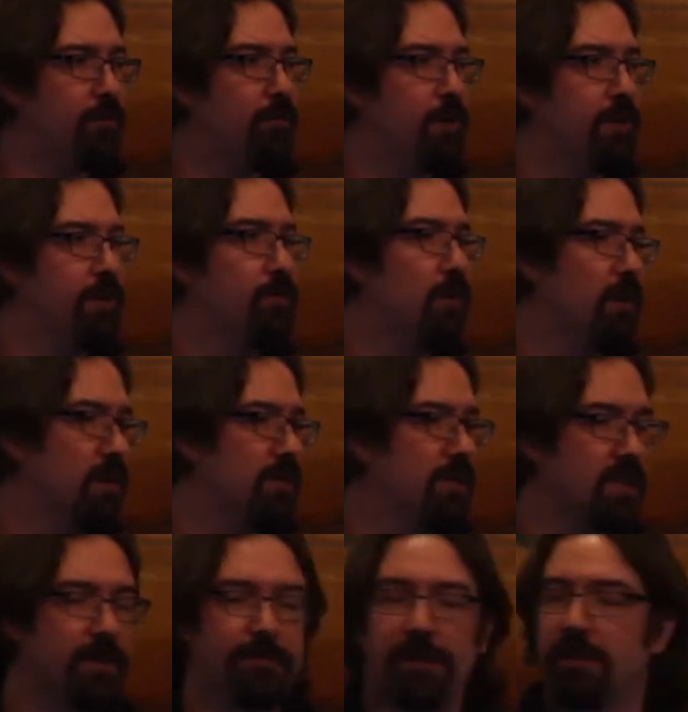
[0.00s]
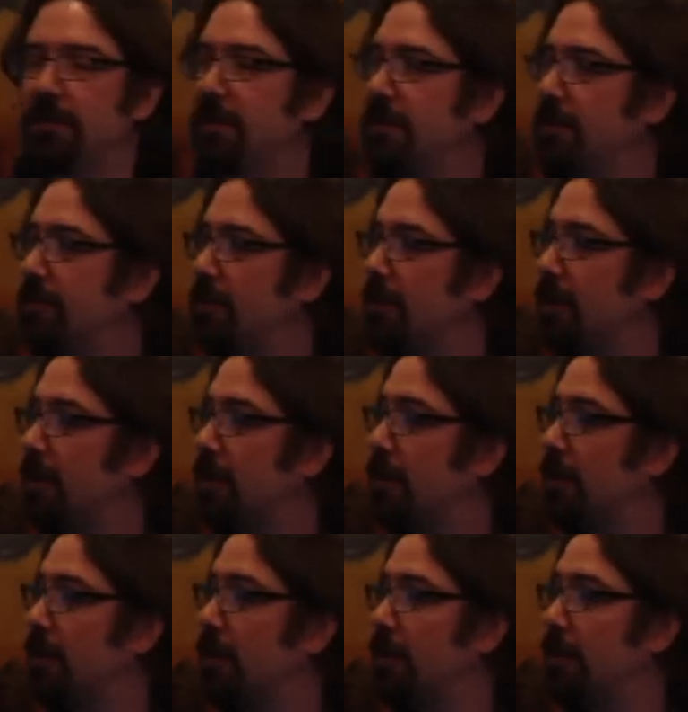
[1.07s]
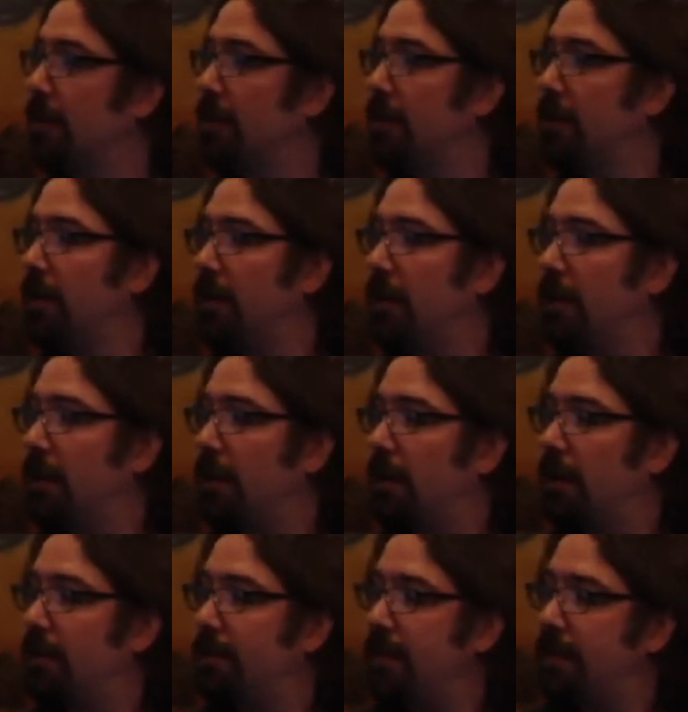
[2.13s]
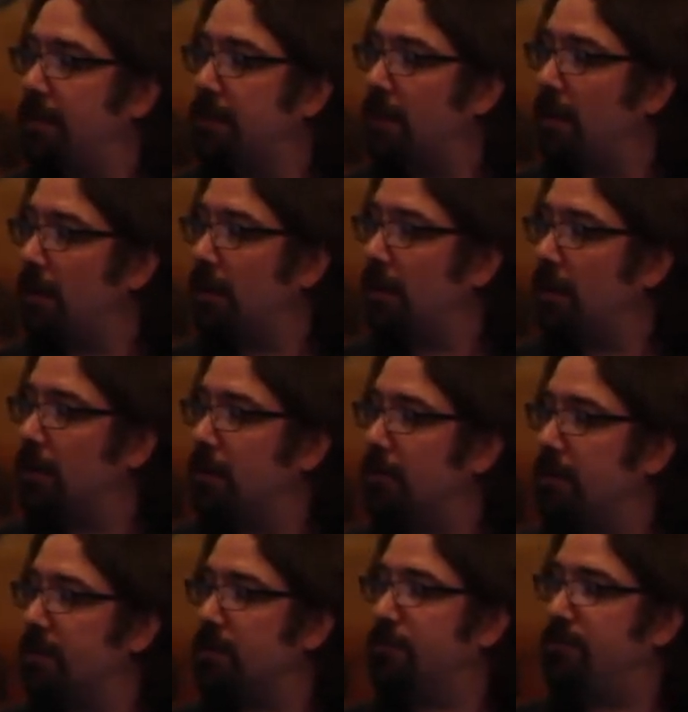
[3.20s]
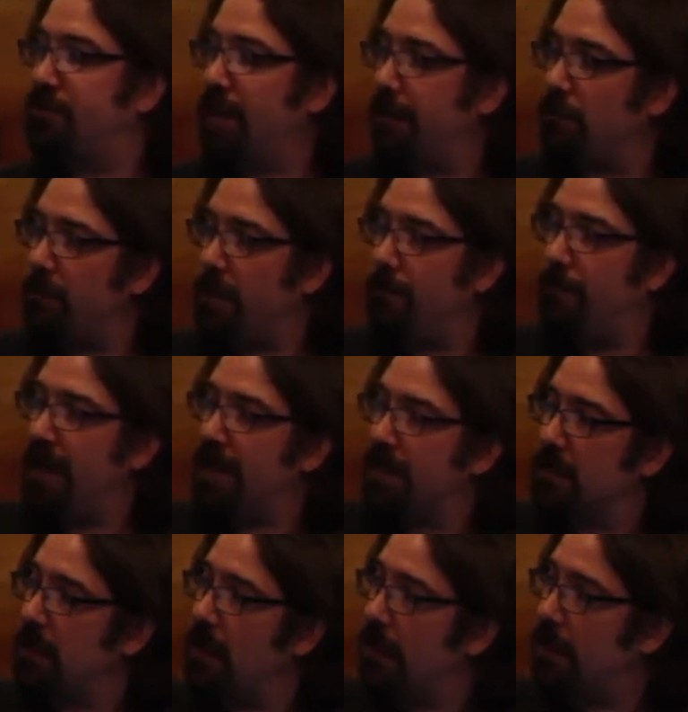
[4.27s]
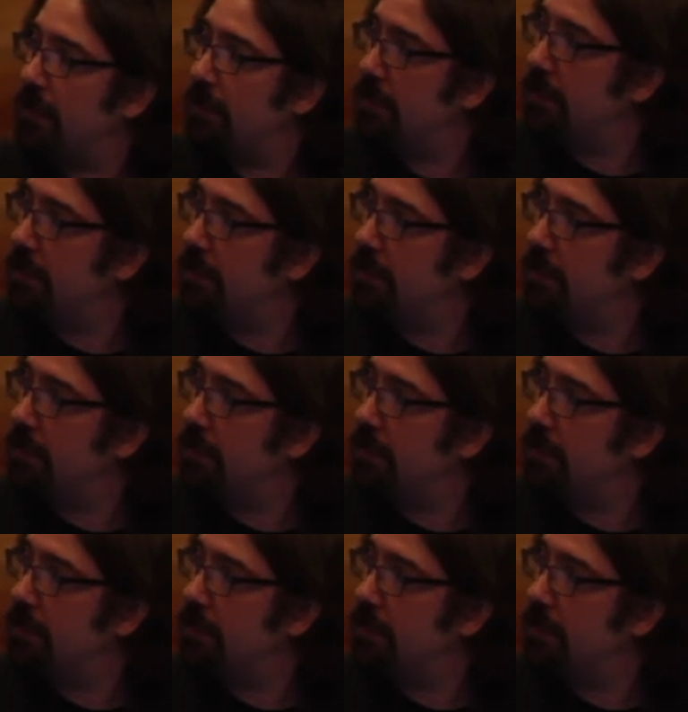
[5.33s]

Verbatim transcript: to 2.2 aren't significantly different here. Uh, these are, this is JRuby baseline.